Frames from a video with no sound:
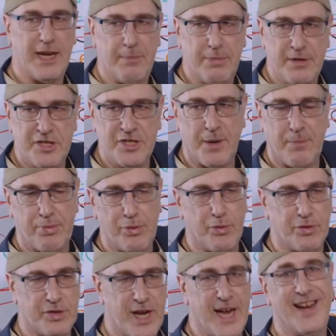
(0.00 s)
ibn
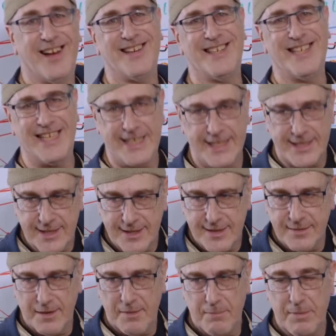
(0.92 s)
Shaprut, and I didn't,
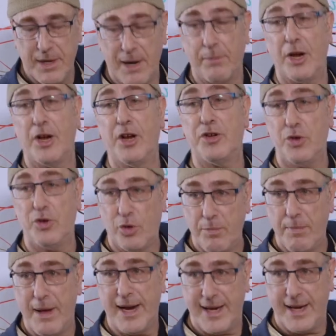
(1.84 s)
but I'm going to talk
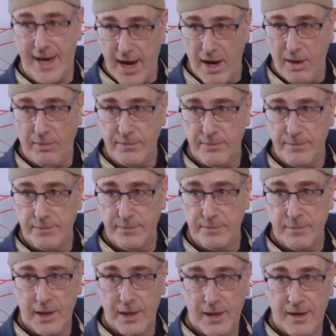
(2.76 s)
about it now,
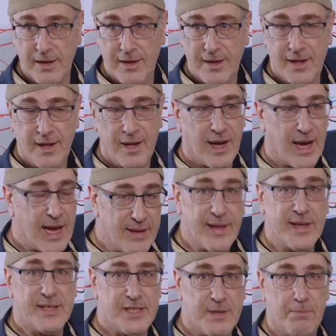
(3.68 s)
and
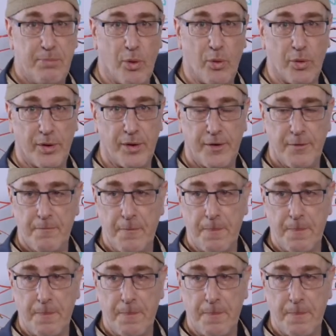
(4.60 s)
that's important.